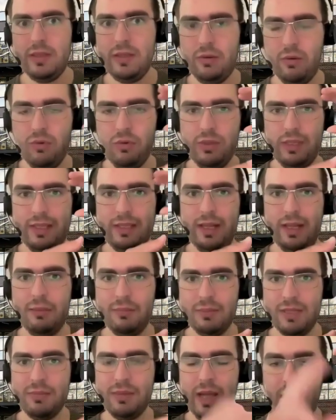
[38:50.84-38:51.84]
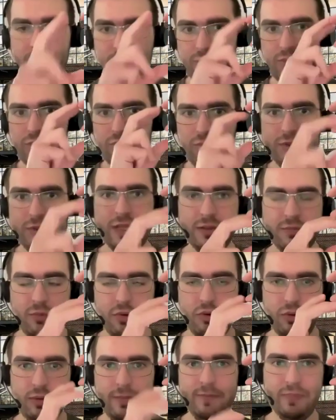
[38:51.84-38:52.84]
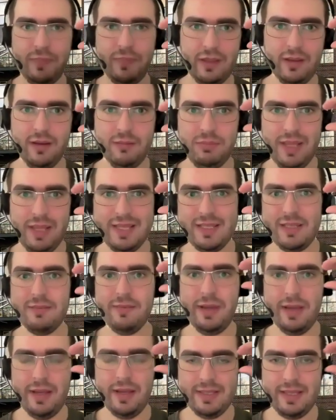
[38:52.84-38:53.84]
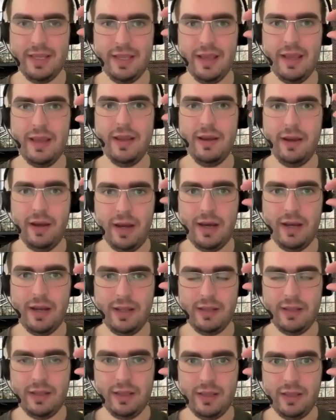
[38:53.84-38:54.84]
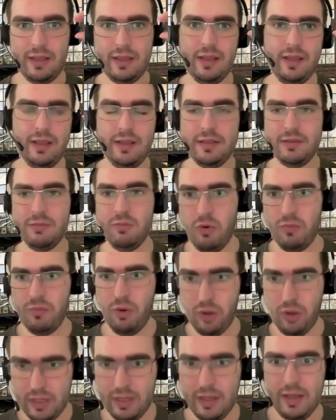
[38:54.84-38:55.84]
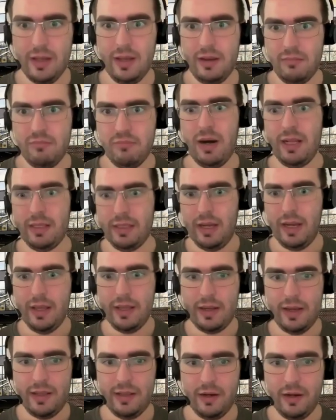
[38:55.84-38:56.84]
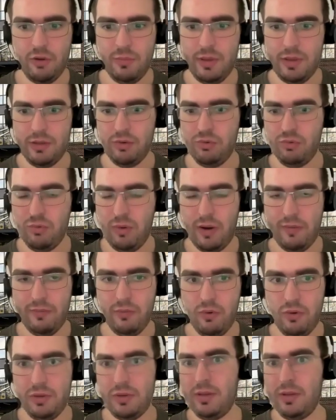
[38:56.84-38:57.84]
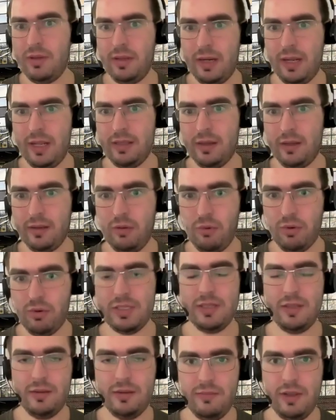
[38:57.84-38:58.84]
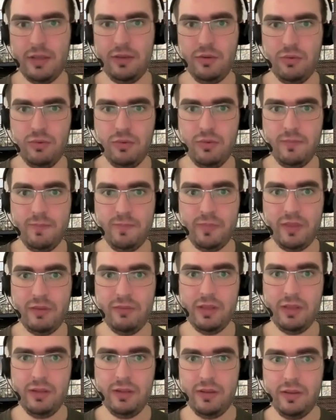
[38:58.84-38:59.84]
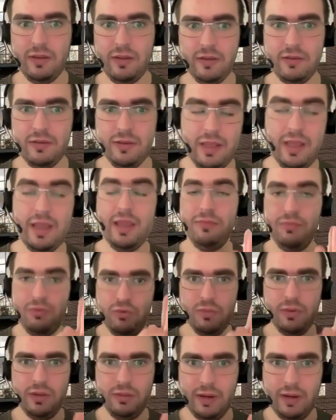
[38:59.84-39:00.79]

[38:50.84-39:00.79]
only trim them down to the small places where they are really needed. It is more work, but I highly recommend you to avoid reentrant locks when you will, if you will